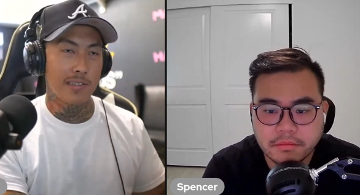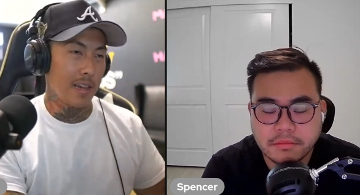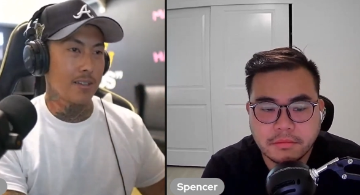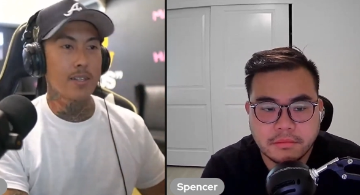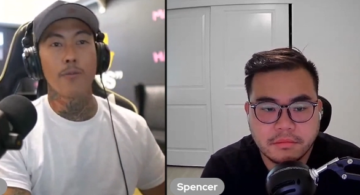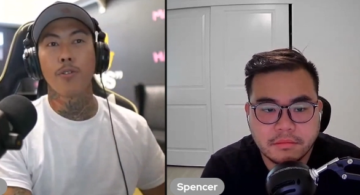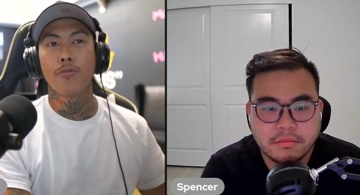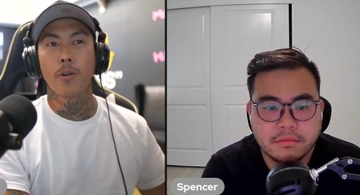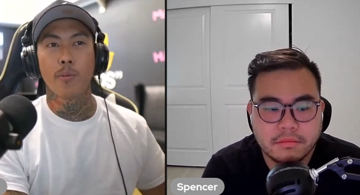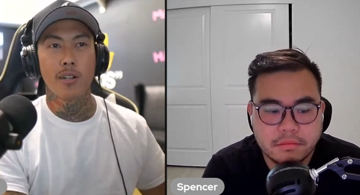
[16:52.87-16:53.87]
Speaker 1: in like say
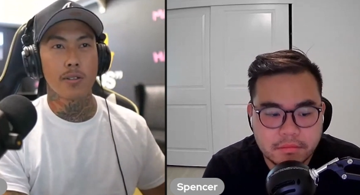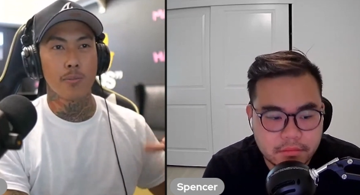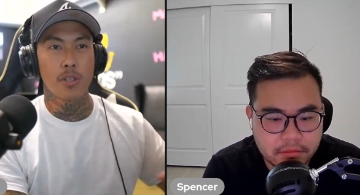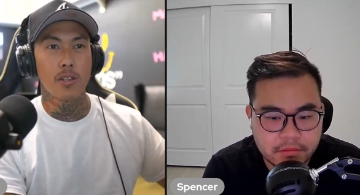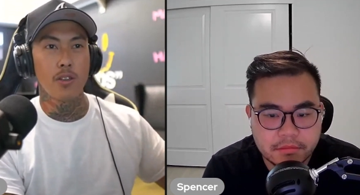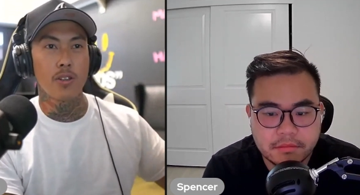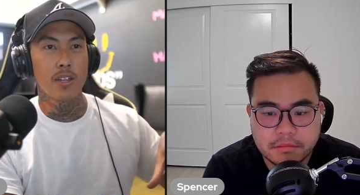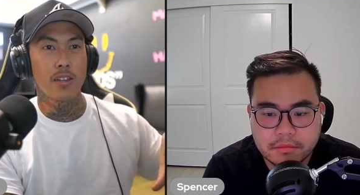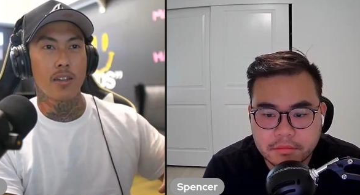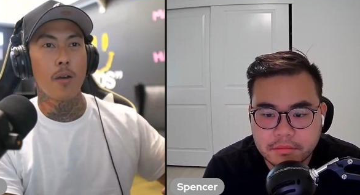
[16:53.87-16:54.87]
fulfillment or something, you
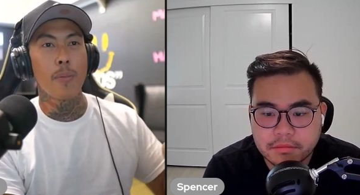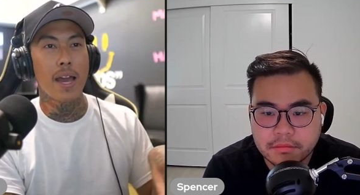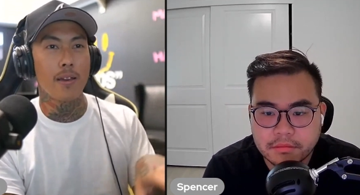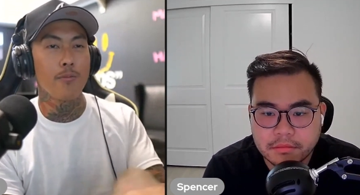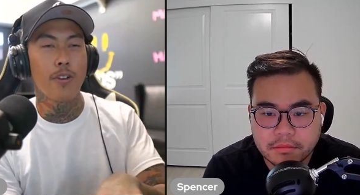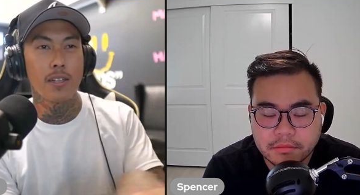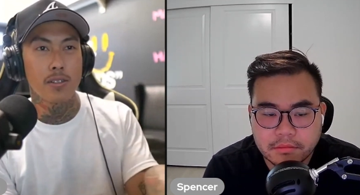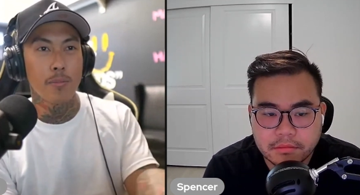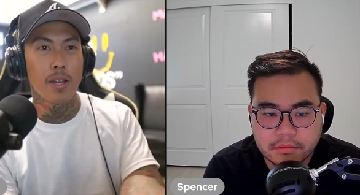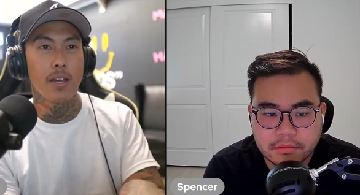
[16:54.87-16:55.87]
can come back and
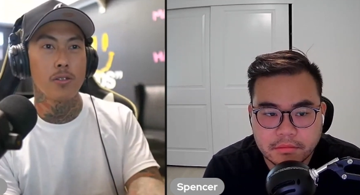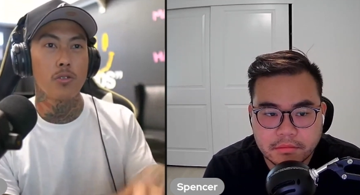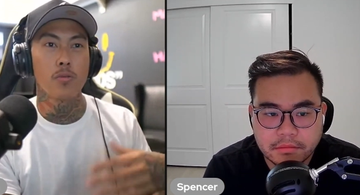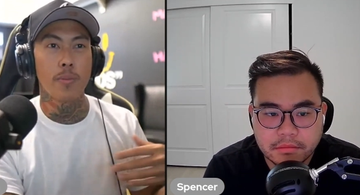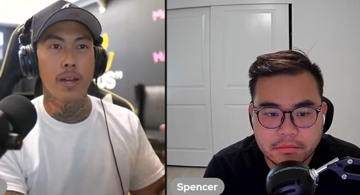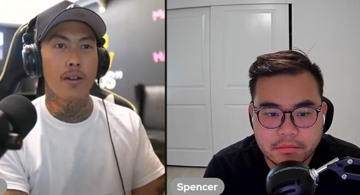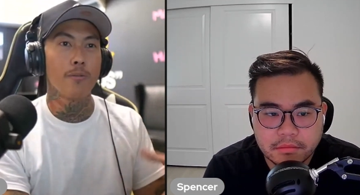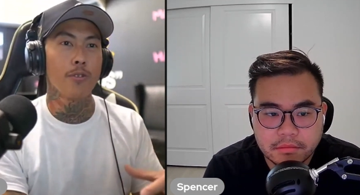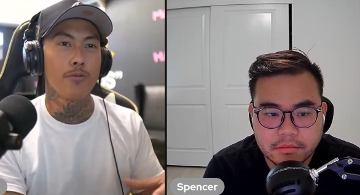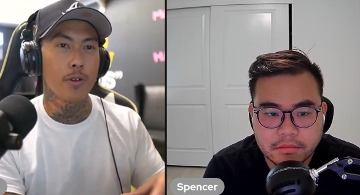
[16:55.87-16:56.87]
find somebody else who's
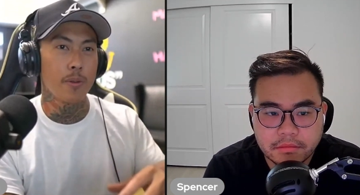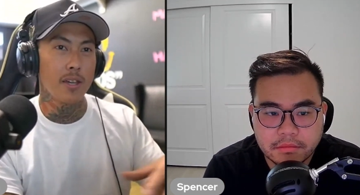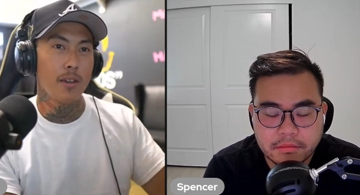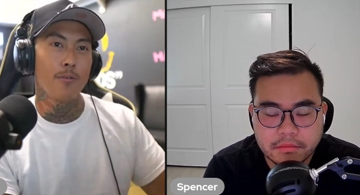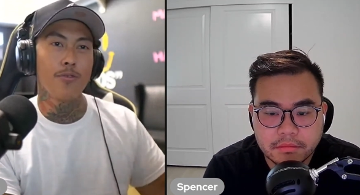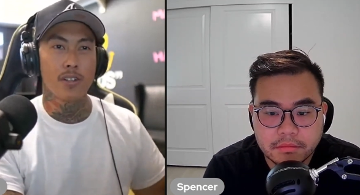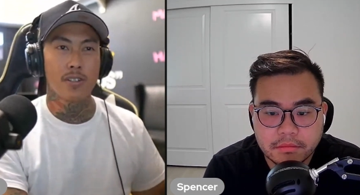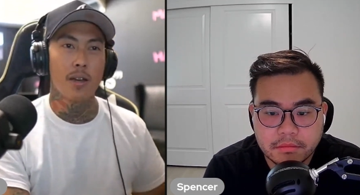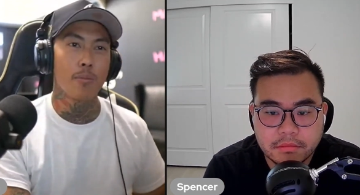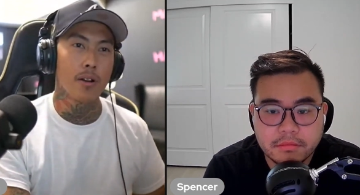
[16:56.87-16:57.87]
better in fulfillment and then
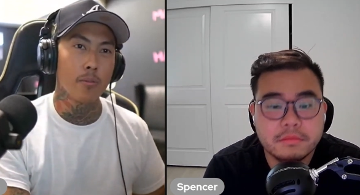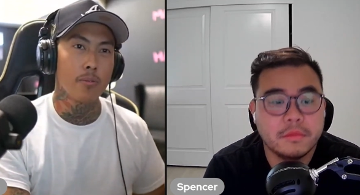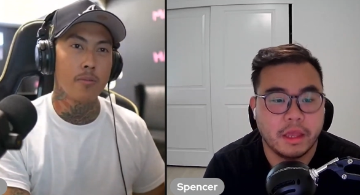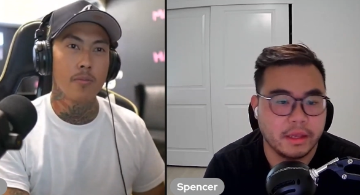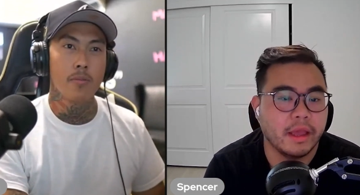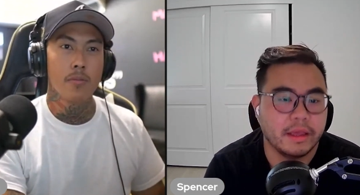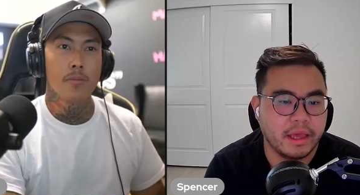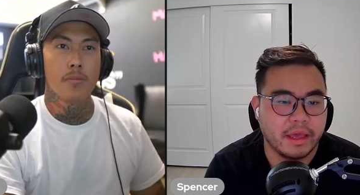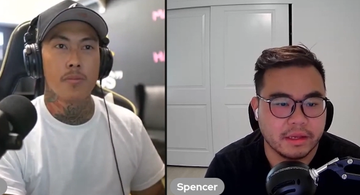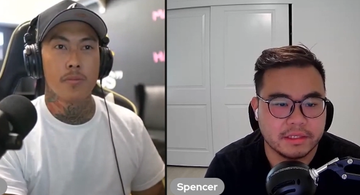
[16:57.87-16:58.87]
fix that problem.
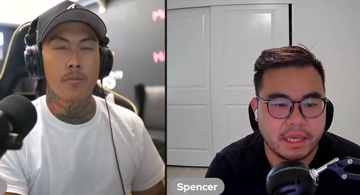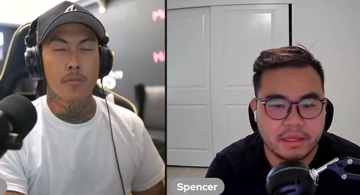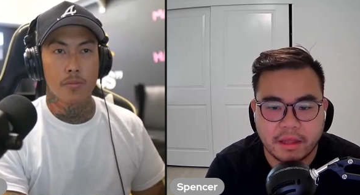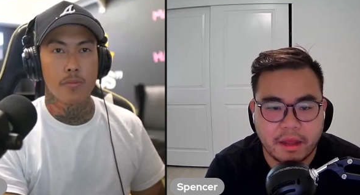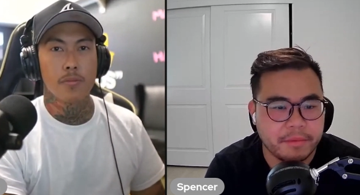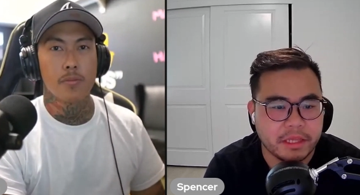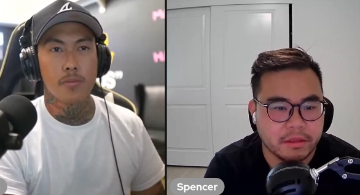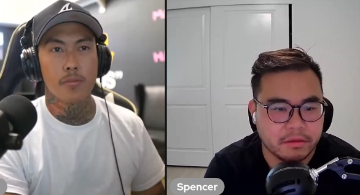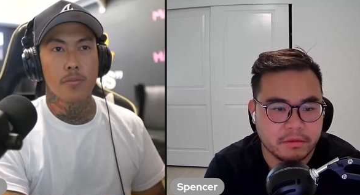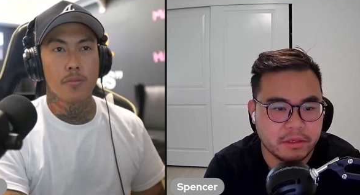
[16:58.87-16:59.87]
Speaker 2: Yeah, exactly. I
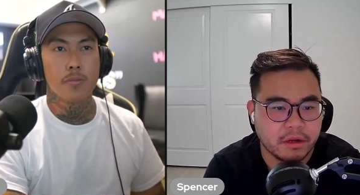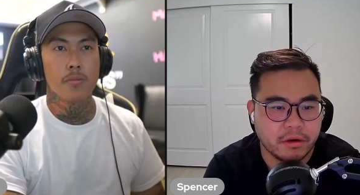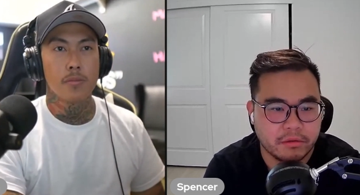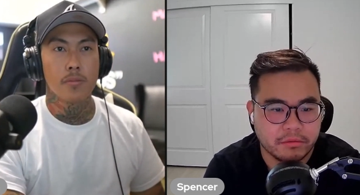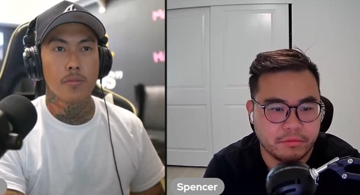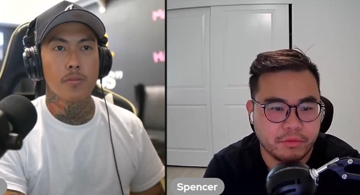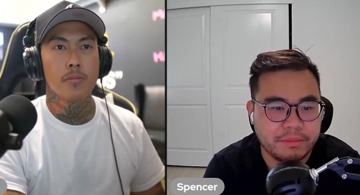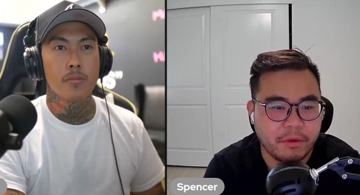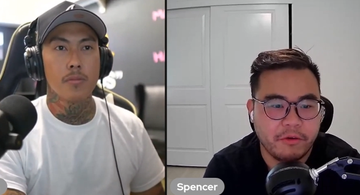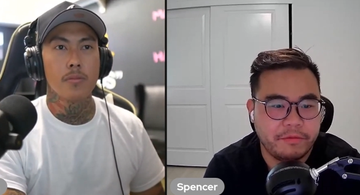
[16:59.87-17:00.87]
mean, you know,
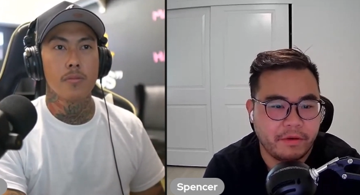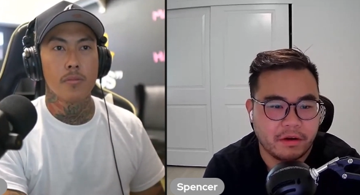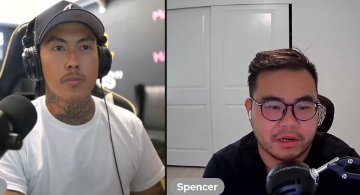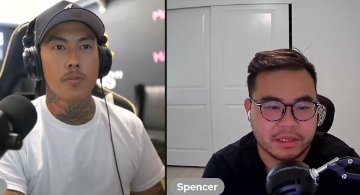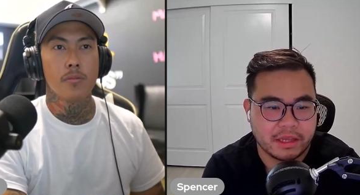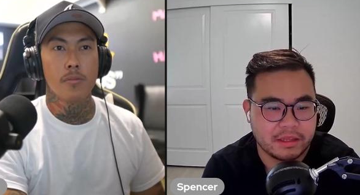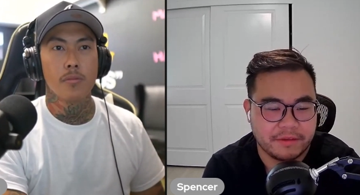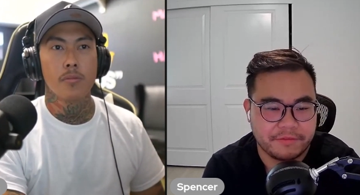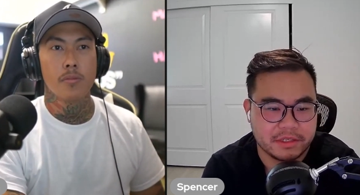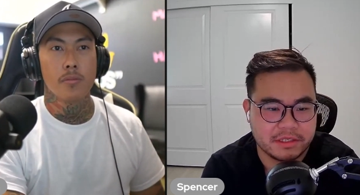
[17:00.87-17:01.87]
we both are in like
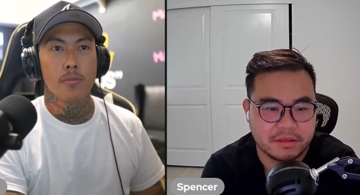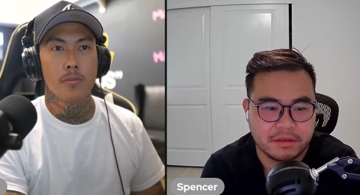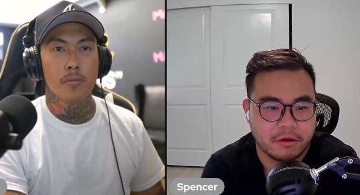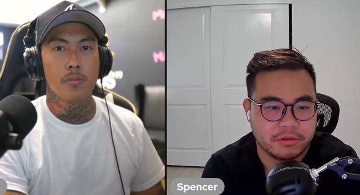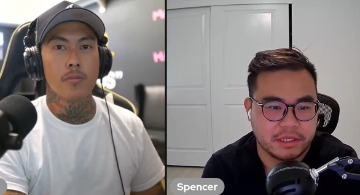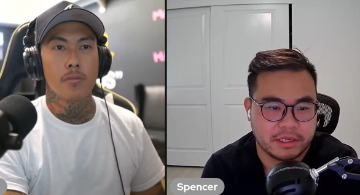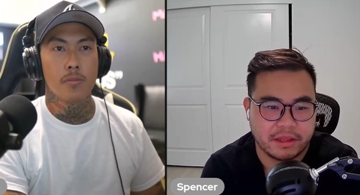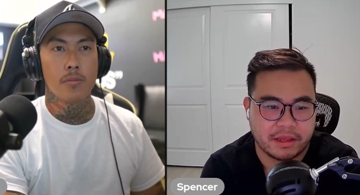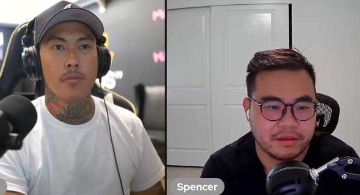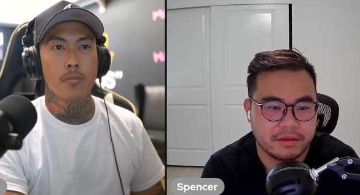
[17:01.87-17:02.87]
different
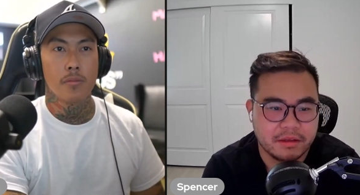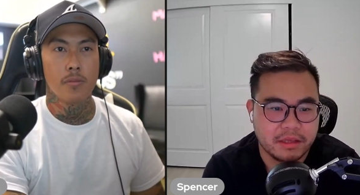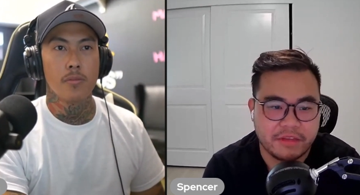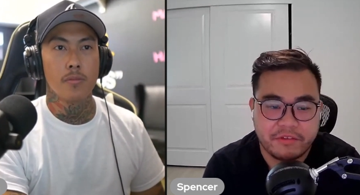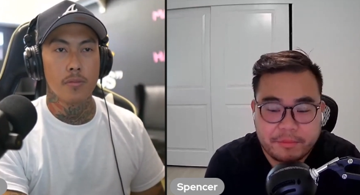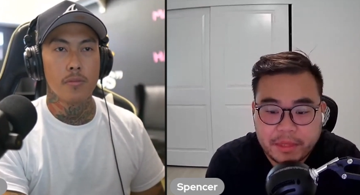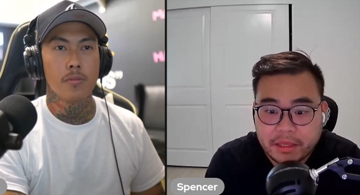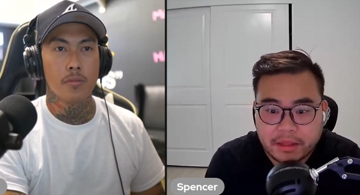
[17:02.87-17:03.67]
coaching. Like even me,